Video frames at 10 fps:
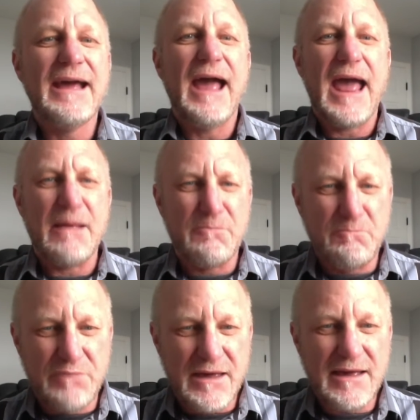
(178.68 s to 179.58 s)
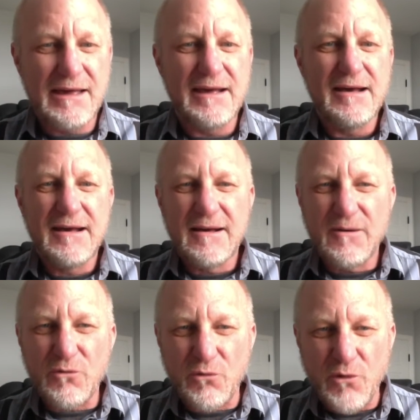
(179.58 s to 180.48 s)
and be
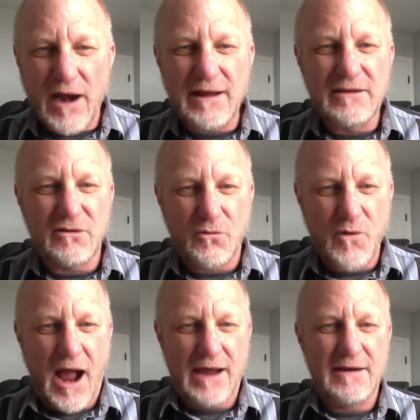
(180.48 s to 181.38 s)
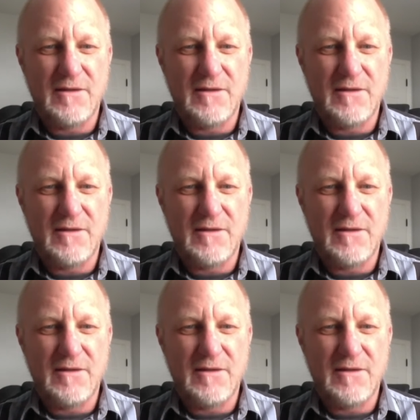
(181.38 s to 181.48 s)
ready to rock it